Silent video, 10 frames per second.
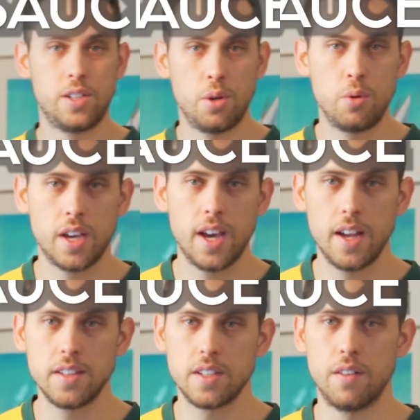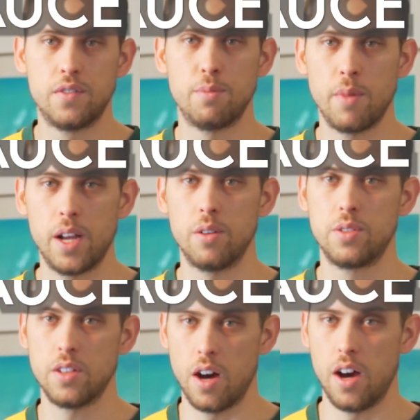2 cans of tomato
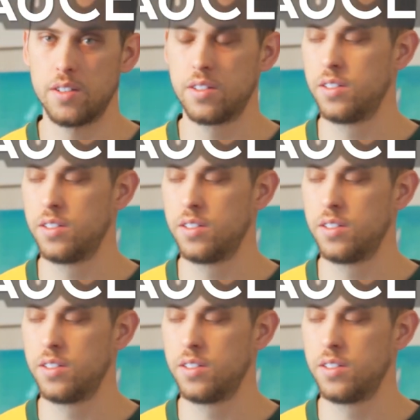sauce.